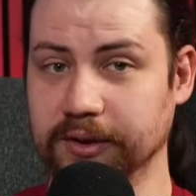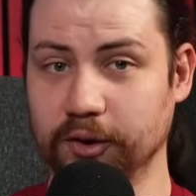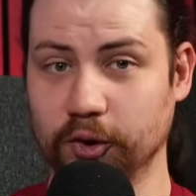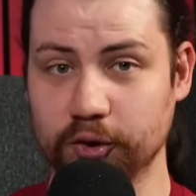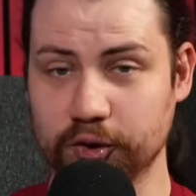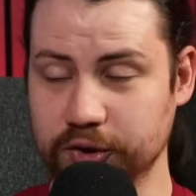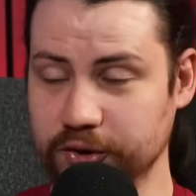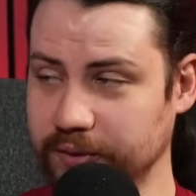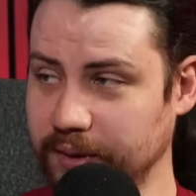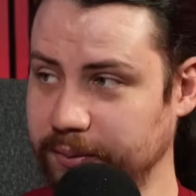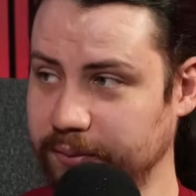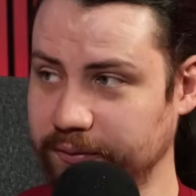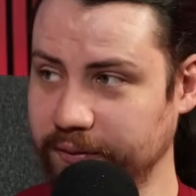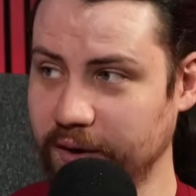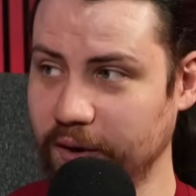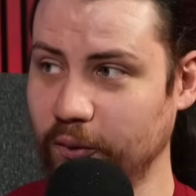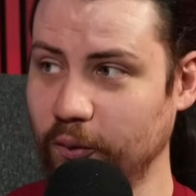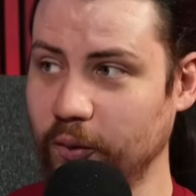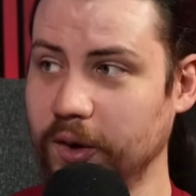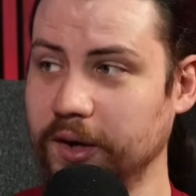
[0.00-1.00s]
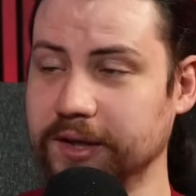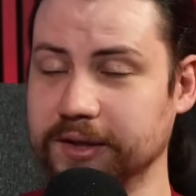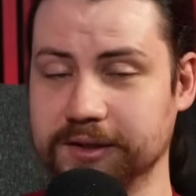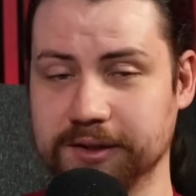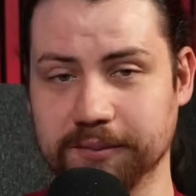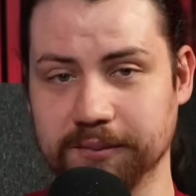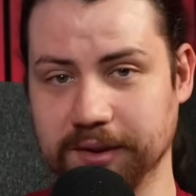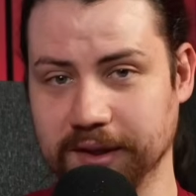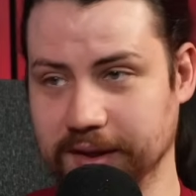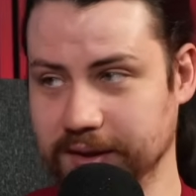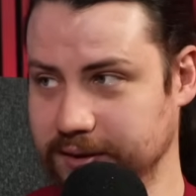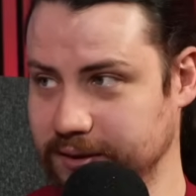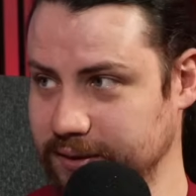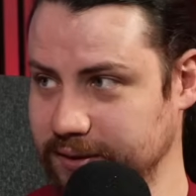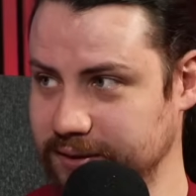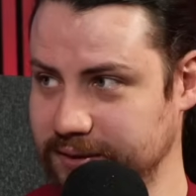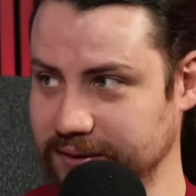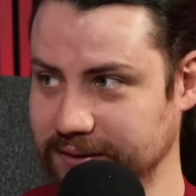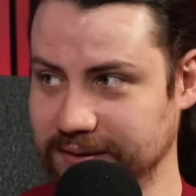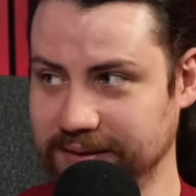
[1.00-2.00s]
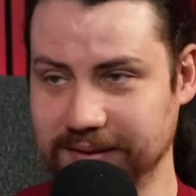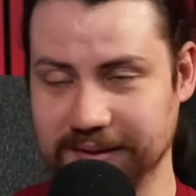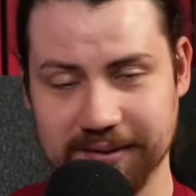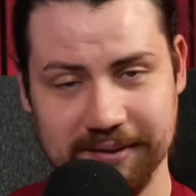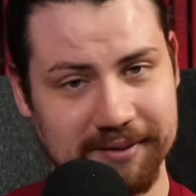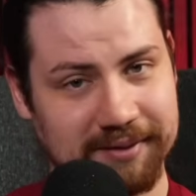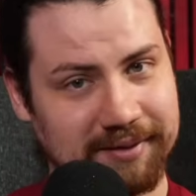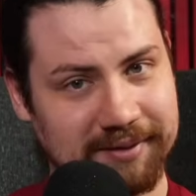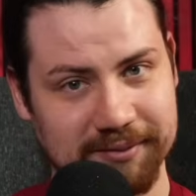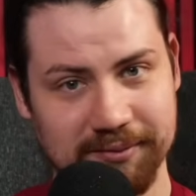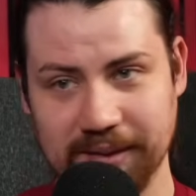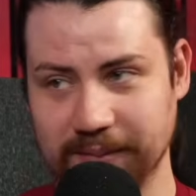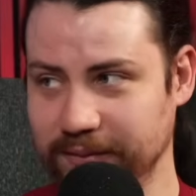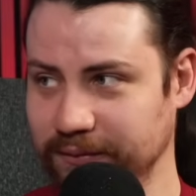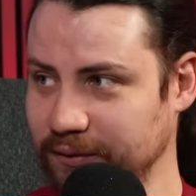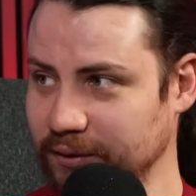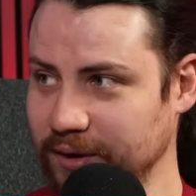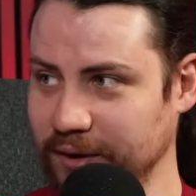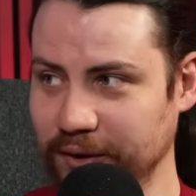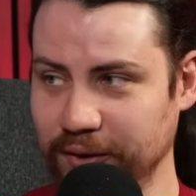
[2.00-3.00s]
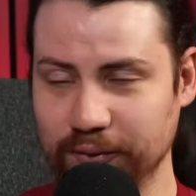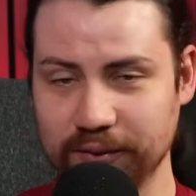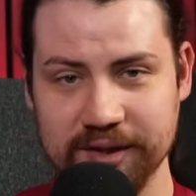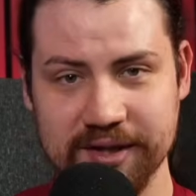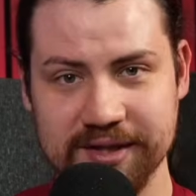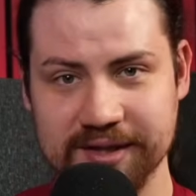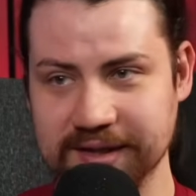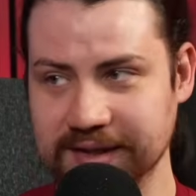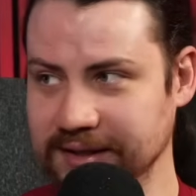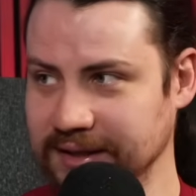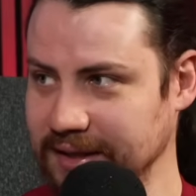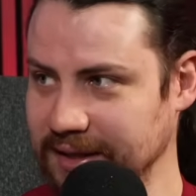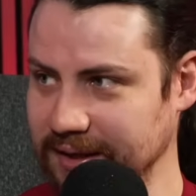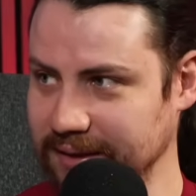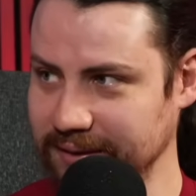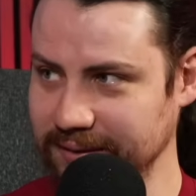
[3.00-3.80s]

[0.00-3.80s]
not just rapid fire 1 in some cases. There's rapid fire 3s in there.